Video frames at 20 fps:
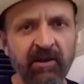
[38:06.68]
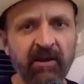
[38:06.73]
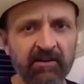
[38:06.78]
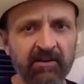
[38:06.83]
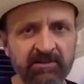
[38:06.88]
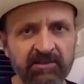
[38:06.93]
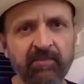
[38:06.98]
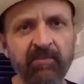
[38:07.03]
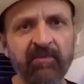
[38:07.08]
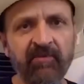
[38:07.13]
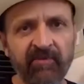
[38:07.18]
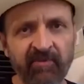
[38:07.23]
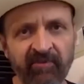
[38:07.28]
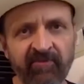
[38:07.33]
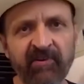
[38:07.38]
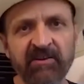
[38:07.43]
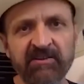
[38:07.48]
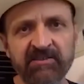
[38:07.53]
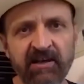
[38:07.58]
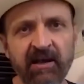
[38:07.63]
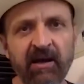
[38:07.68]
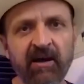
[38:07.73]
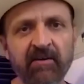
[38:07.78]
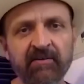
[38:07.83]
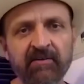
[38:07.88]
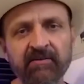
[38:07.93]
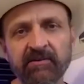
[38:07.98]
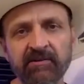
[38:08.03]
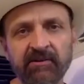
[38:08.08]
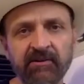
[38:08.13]
Some of it fades
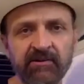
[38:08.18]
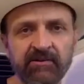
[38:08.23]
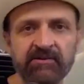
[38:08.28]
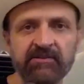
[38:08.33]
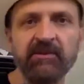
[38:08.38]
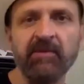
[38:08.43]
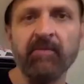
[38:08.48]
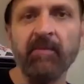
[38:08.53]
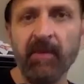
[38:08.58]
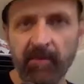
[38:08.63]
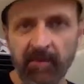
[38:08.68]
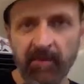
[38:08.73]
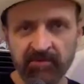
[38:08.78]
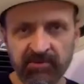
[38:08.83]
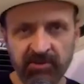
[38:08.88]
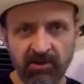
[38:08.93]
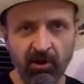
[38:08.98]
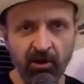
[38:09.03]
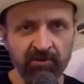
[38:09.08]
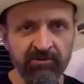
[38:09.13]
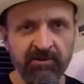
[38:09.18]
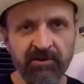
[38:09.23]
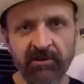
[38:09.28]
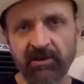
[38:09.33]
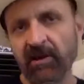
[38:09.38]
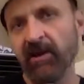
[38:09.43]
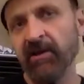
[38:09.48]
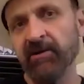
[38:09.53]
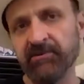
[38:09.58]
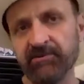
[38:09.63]
out, and you can tell maybe it was an alternate
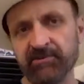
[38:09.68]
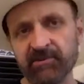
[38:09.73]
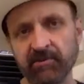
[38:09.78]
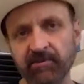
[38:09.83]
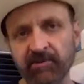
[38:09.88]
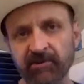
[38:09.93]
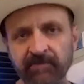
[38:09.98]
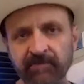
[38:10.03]
night or something.